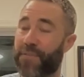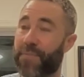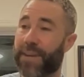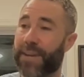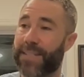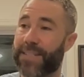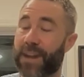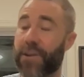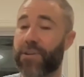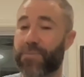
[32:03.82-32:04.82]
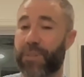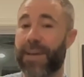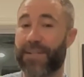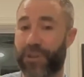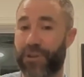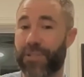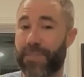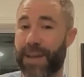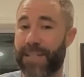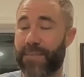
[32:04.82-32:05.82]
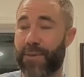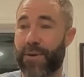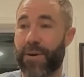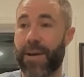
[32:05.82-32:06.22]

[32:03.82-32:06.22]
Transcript: for you because Tucker's playing church league basketball,